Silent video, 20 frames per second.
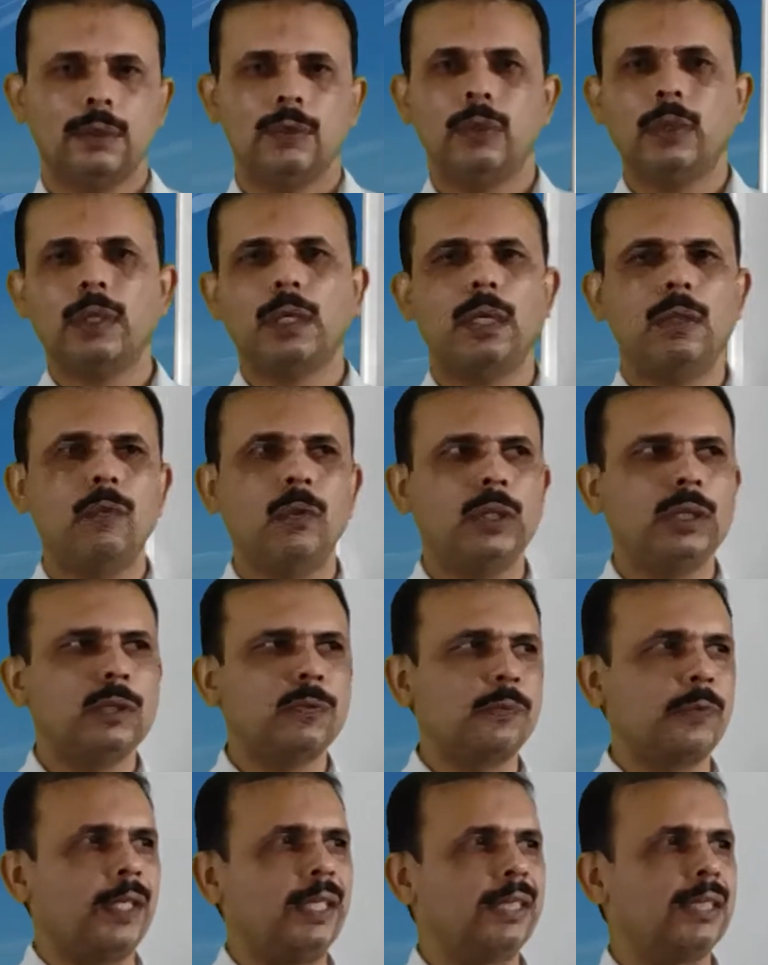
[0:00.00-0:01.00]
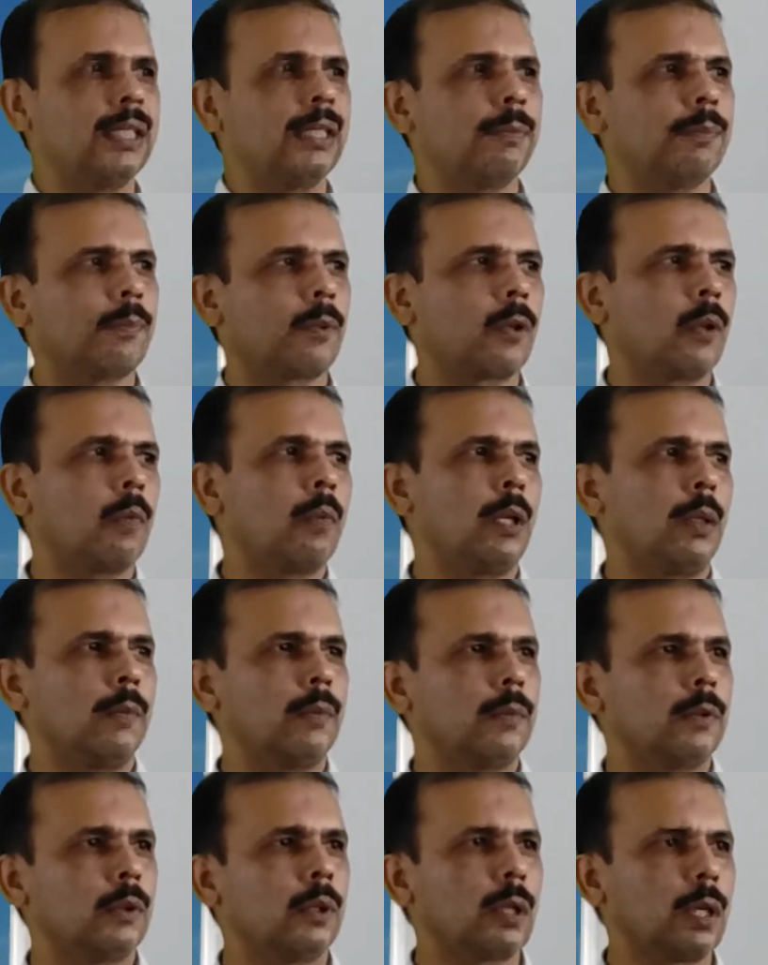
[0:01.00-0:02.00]
You are always facing problem.
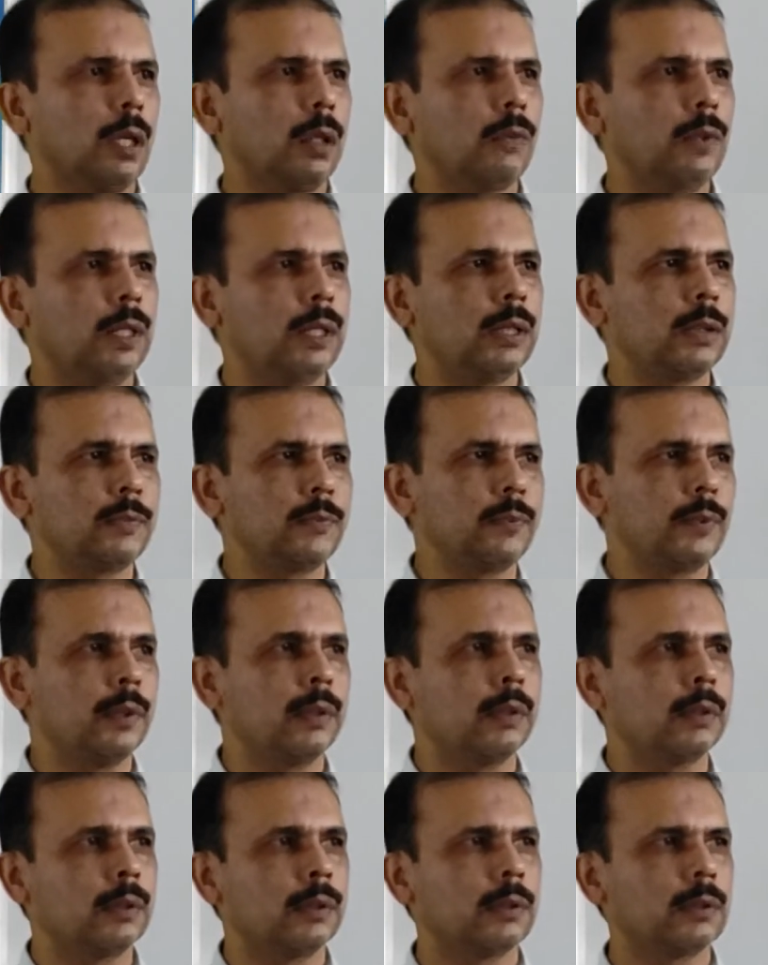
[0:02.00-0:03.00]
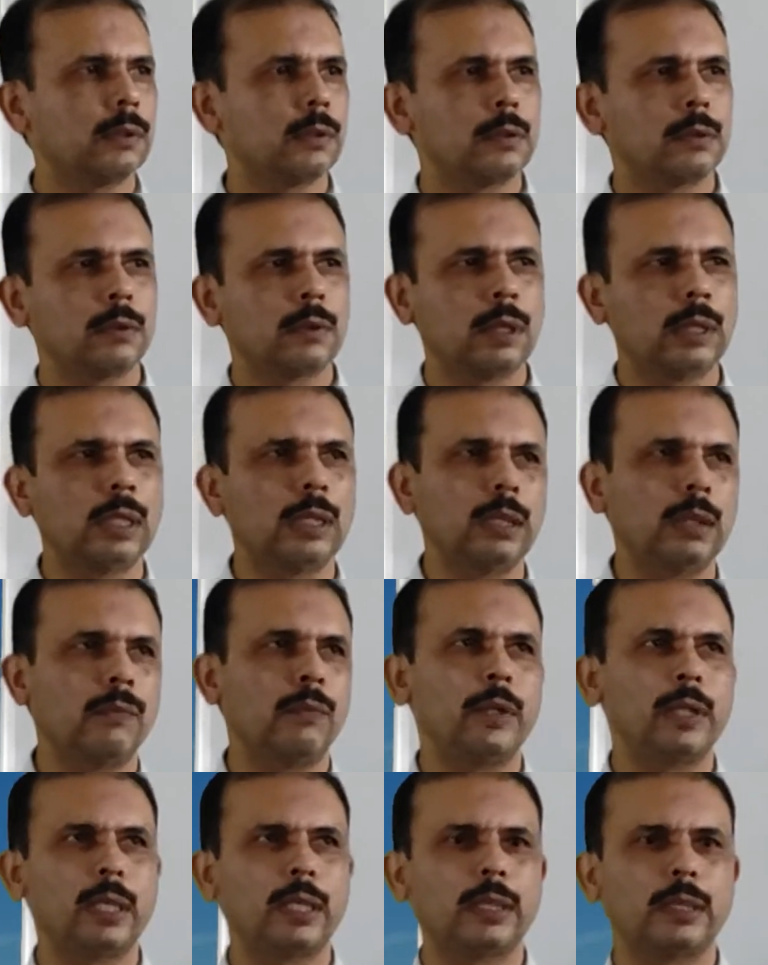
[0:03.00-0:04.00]
You are always in a
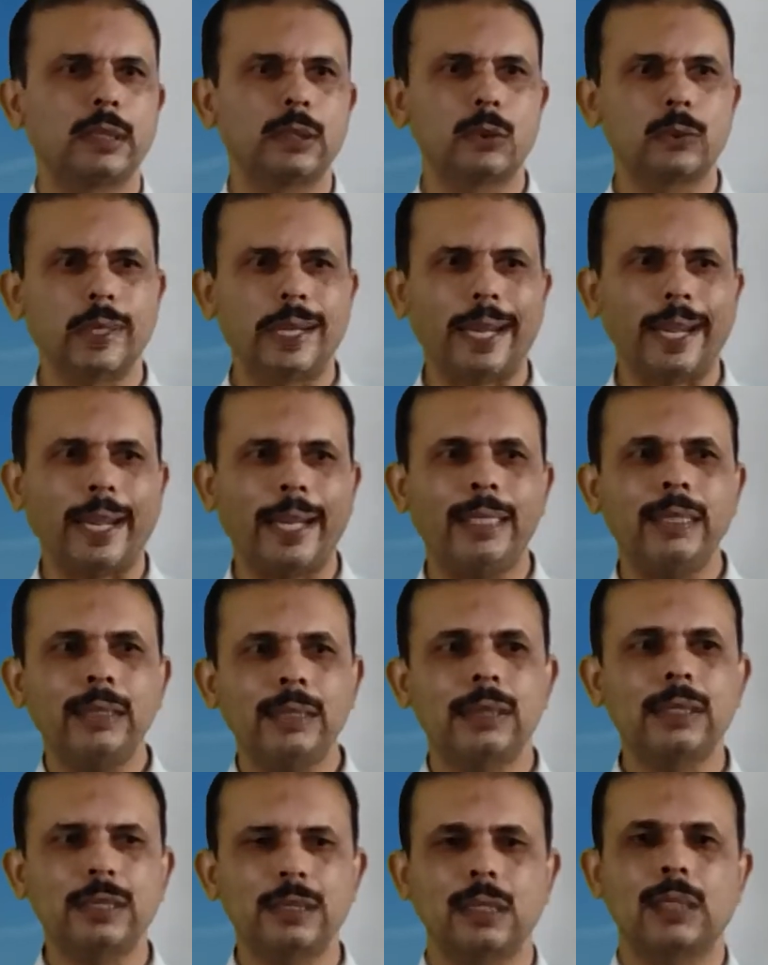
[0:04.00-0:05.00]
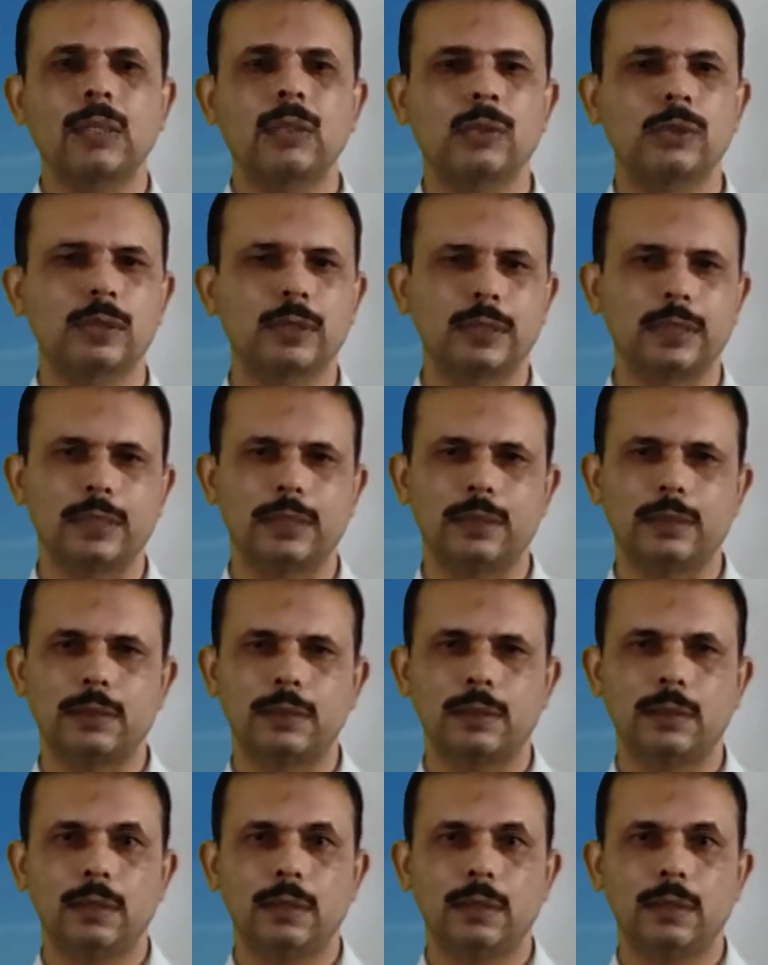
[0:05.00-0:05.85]
difficulty to answer the questions.